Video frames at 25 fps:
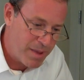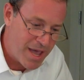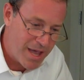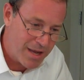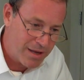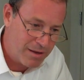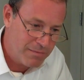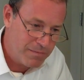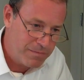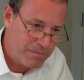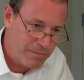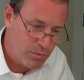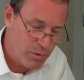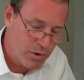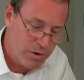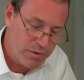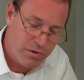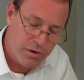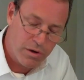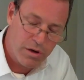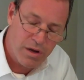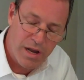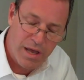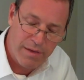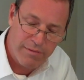back and forth.
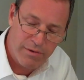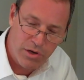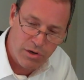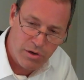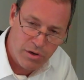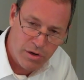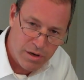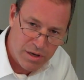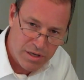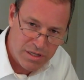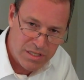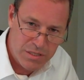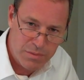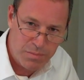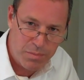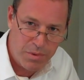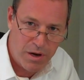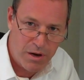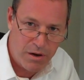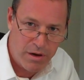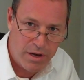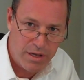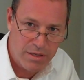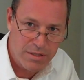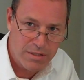You're going to have a good
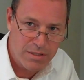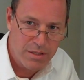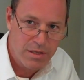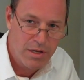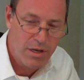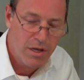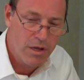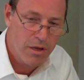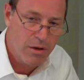experience.